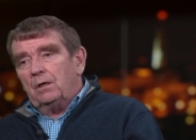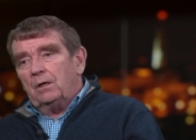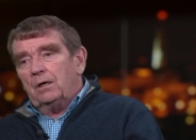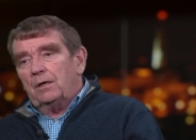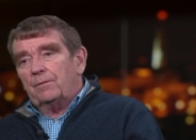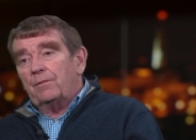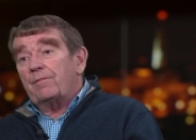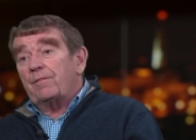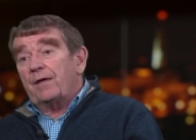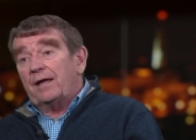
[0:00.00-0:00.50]

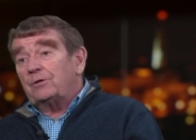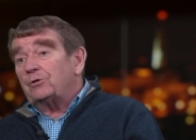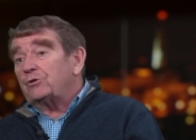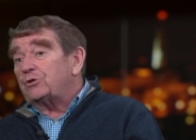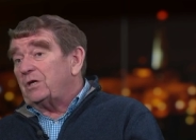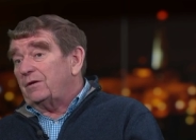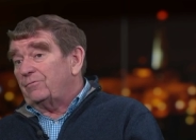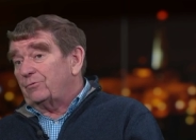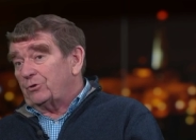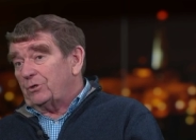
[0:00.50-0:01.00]
uh, the then
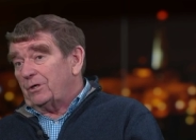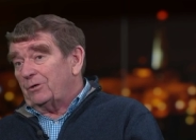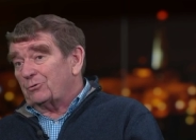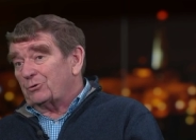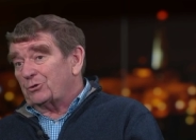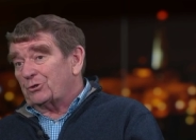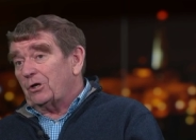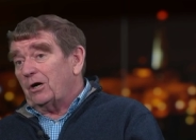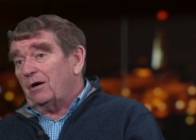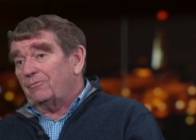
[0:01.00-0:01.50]
Chief of the General
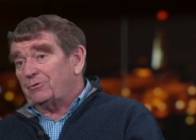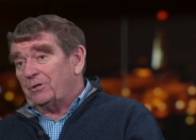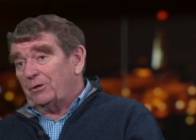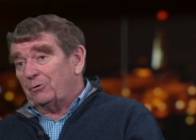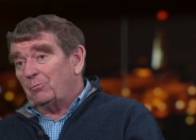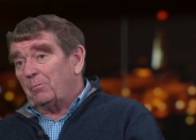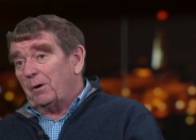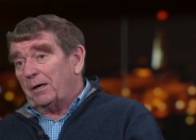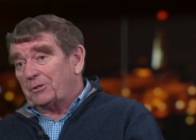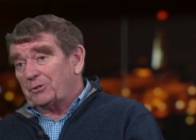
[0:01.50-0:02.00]
Staff,
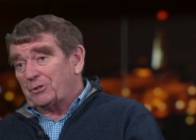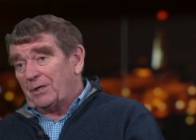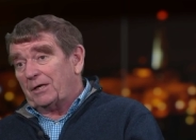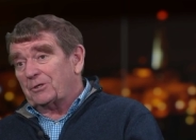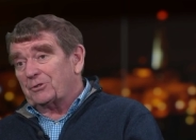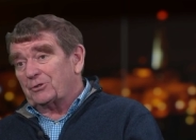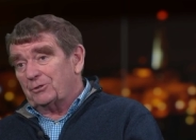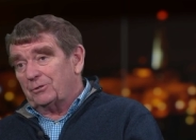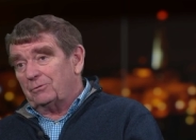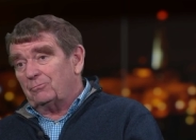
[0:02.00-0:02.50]
General Mike
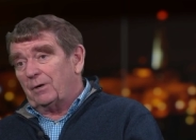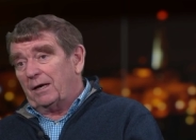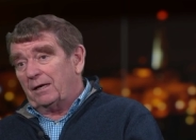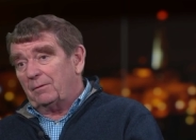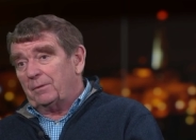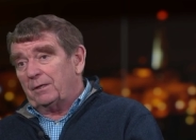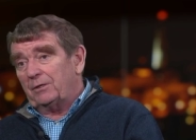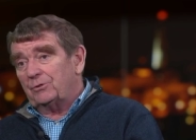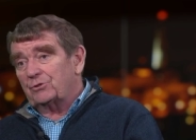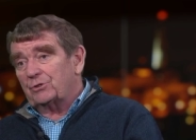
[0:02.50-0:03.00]
Jackson,
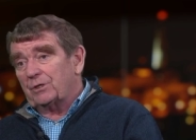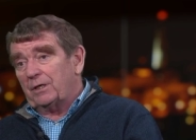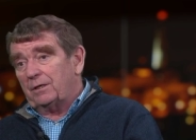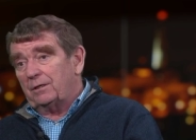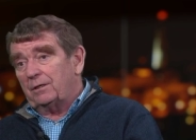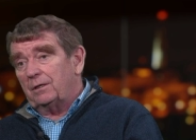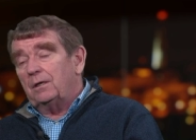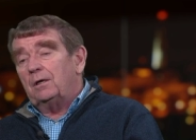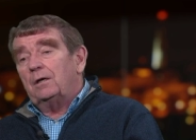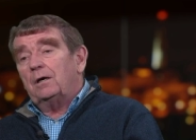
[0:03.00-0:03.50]
rang me and
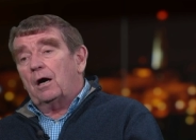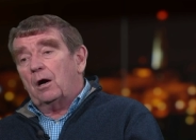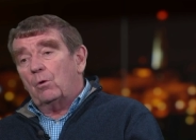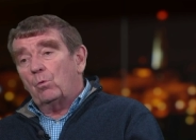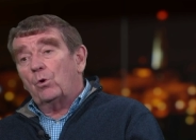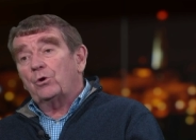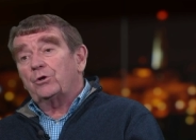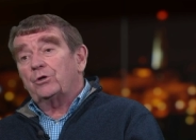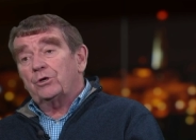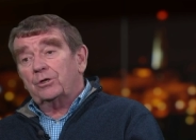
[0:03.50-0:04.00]
said, I
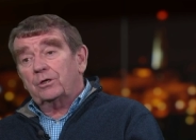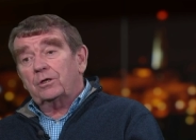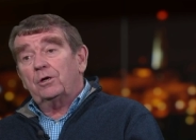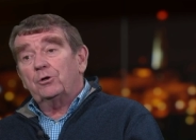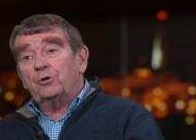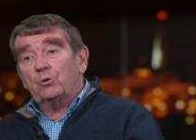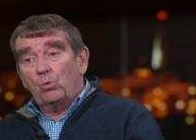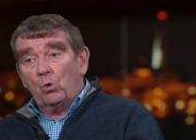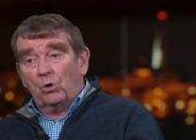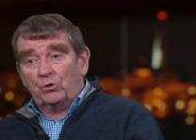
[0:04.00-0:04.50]
want you to
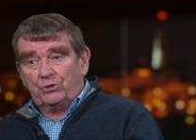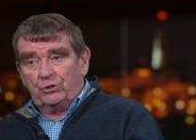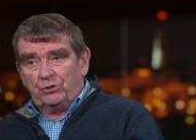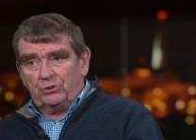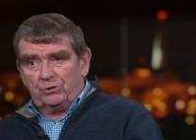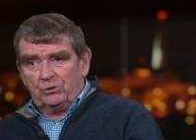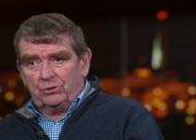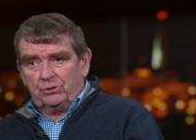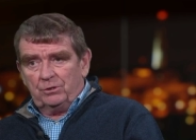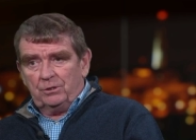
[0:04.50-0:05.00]
go to
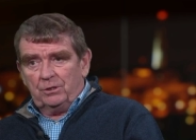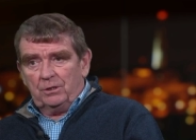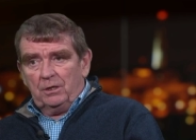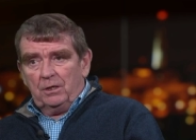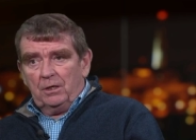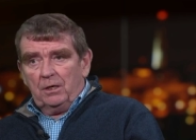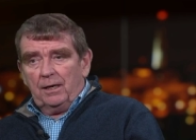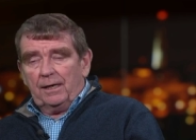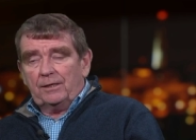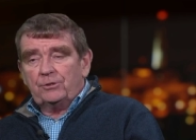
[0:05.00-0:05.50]
Washington
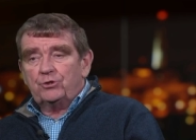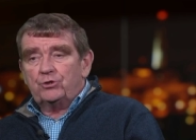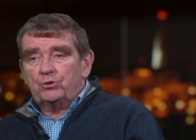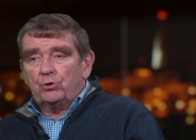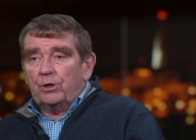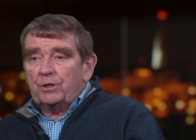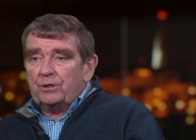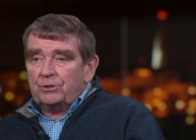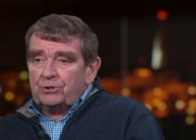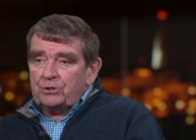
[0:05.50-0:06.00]
and
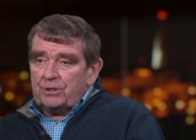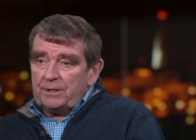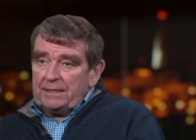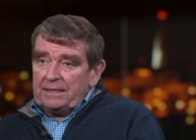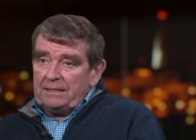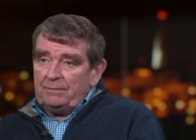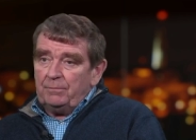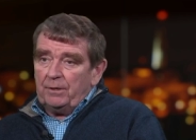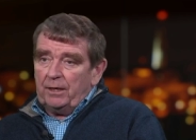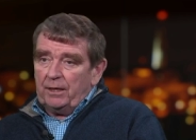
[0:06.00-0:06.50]
join a
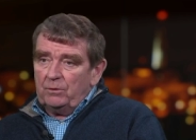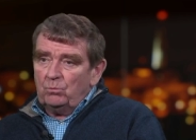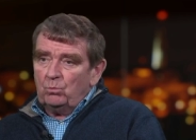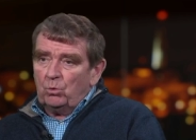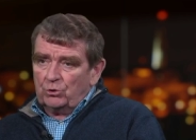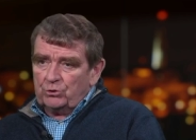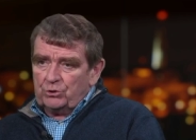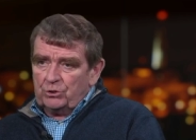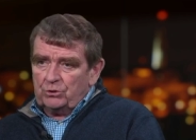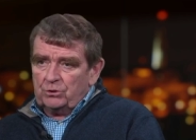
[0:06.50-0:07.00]
team in
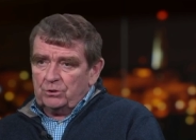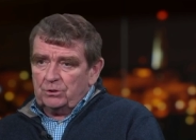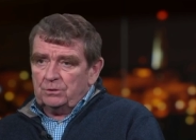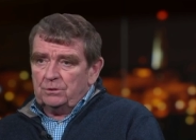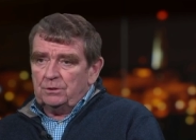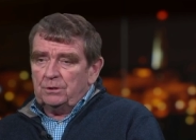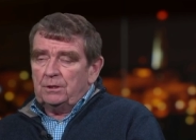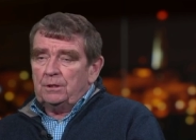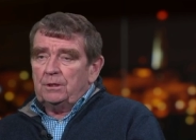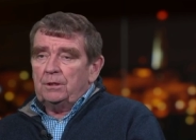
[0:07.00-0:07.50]

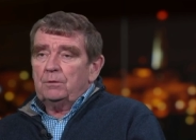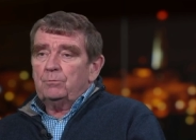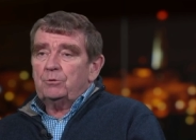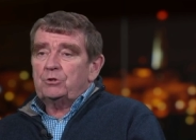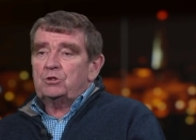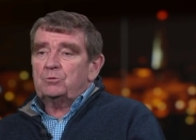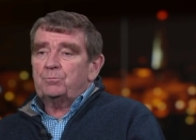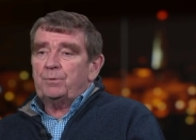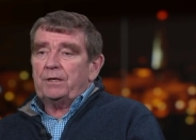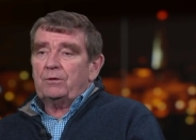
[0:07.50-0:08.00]
Washington
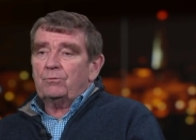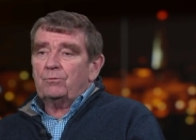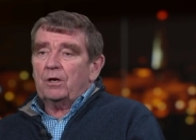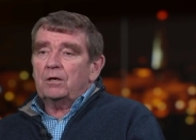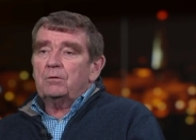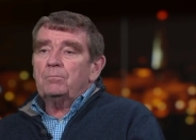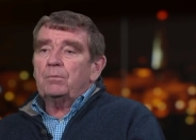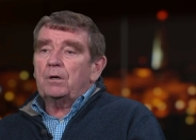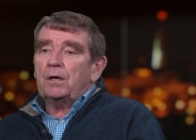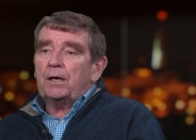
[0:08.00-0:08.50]
which is being
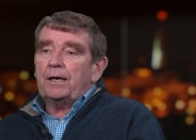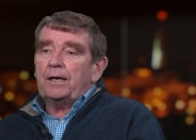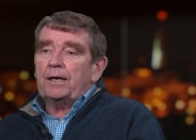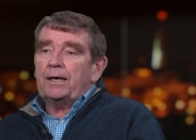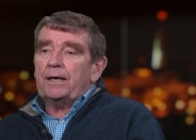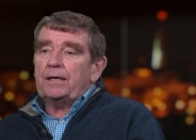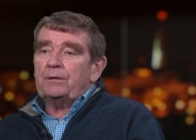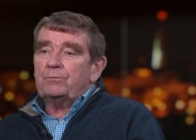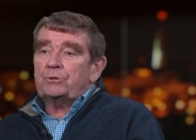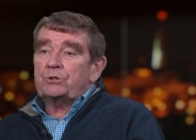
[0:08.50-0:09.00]
run by
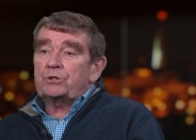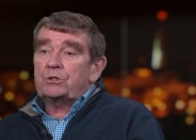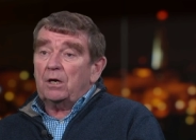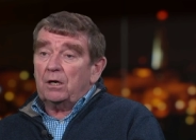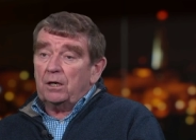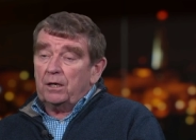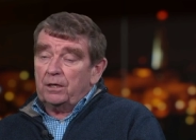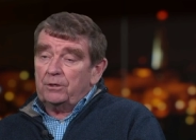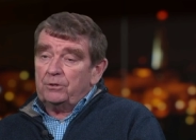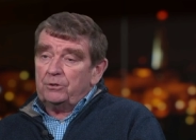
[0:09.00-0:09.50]
a
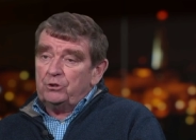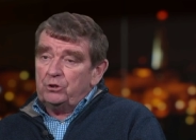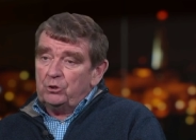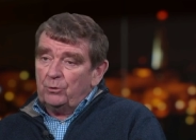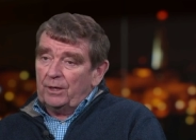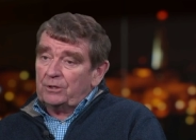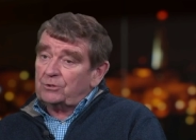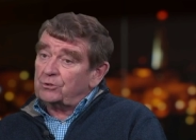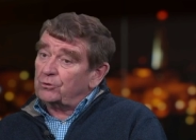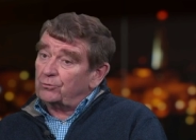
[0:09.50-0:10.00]
retired
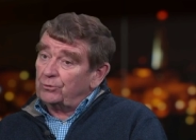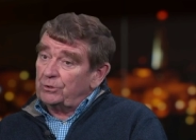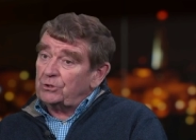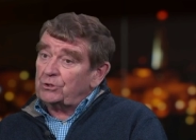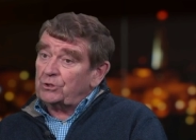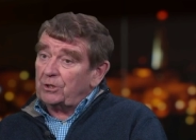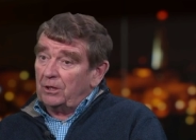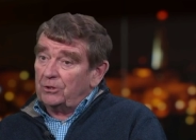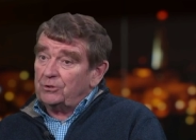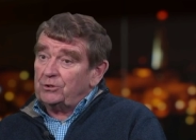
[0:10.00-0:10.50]
US
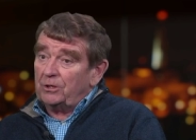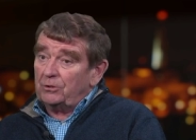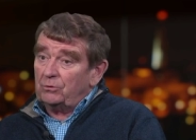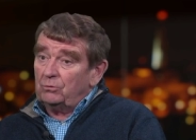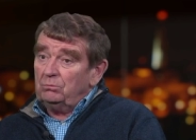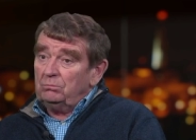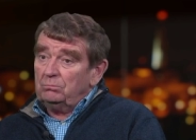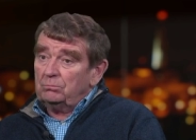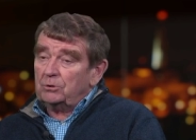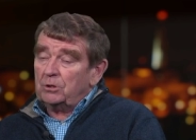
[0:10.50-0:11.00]
three-star
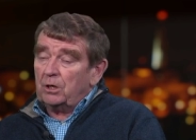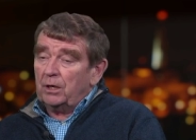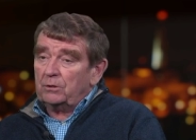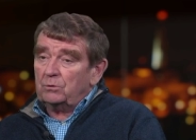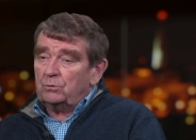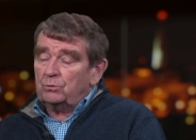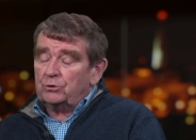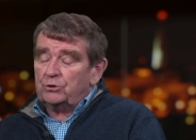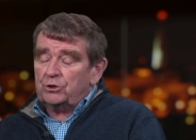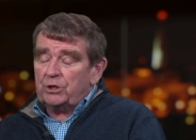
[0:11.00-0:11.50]
general, a guy
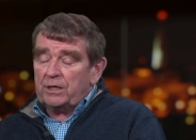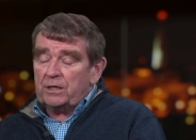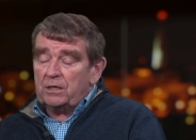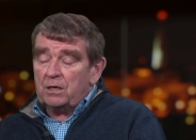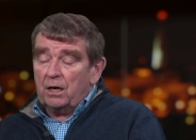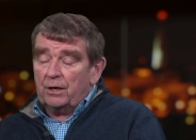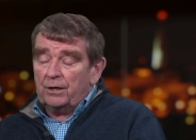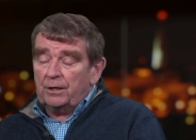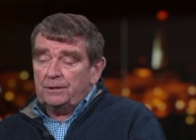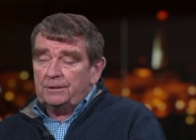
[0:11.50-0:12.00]
called Jay
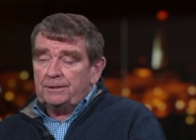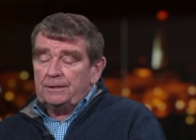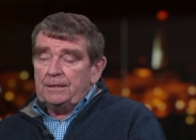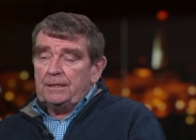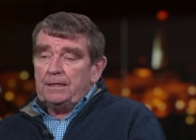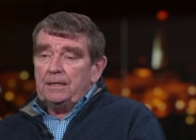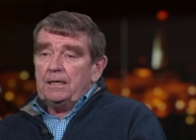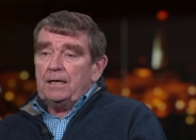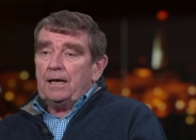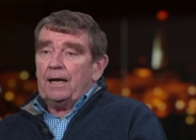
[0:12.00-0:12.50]
Garner,
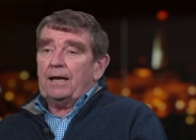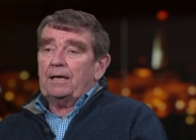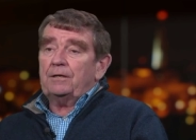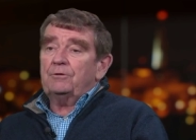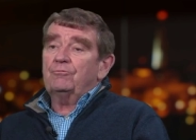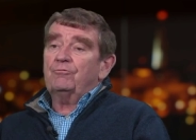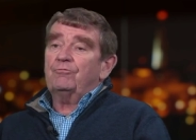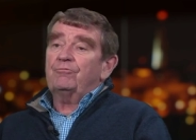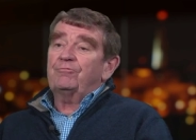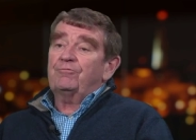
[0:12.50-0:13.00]

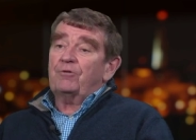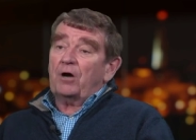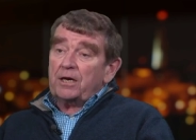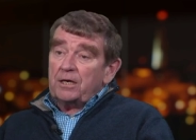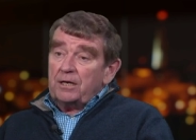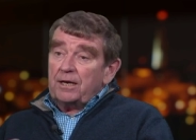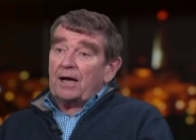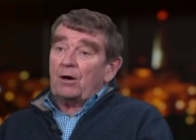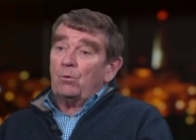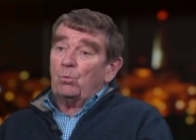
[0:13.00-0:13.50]
and
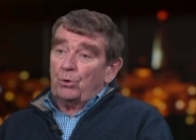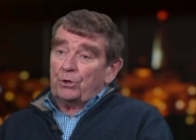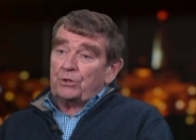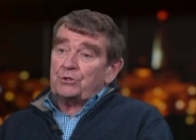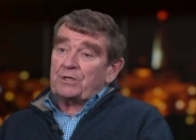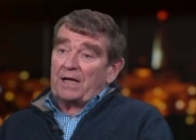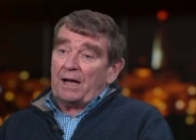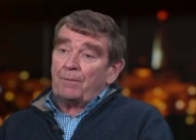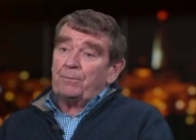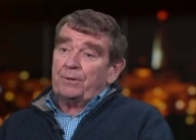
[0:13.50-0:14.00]
find out what
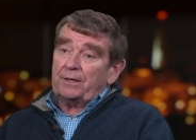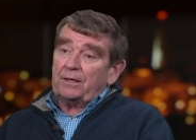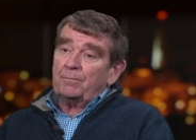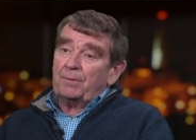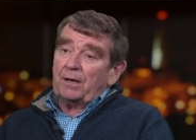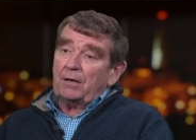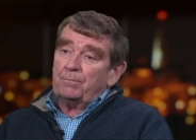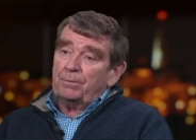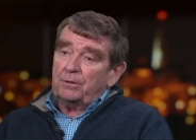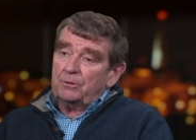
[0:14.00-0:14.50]
is happening
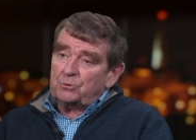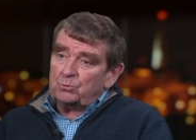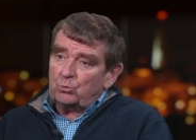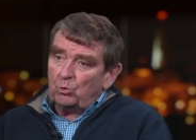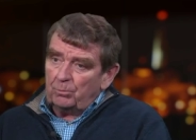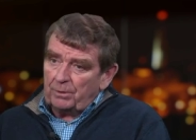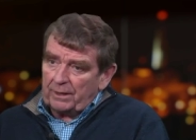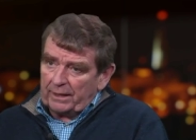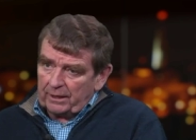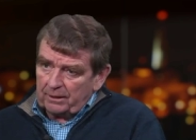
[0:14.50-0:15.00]
about
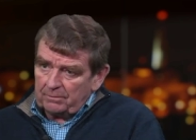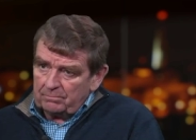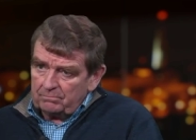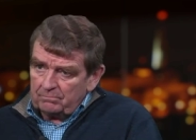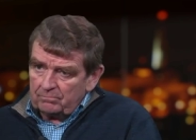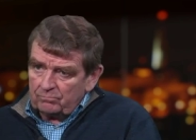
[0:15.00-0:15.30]
post-war planning.